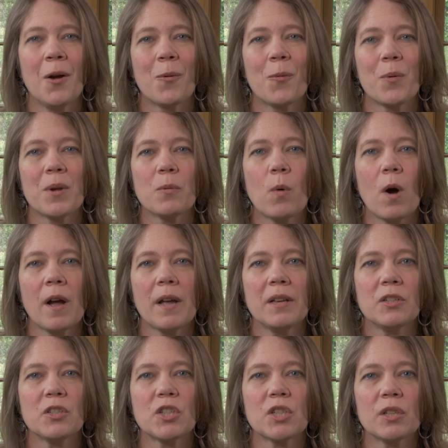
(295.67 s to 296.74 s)
We
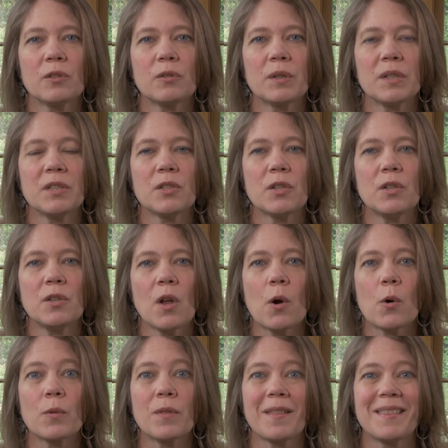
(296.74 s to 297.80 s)
want children to
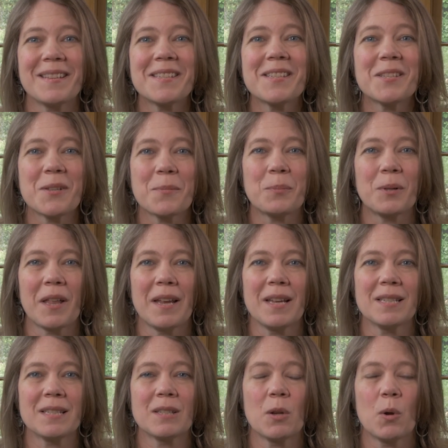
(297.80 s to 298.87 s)
know that this is a
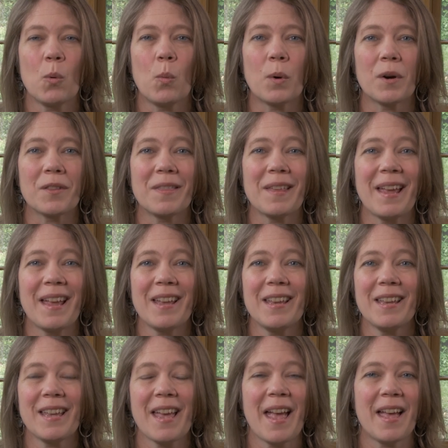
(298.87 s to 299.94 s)
place where
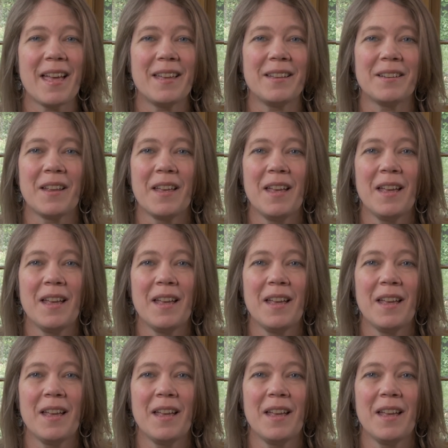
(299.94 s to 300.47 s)
they can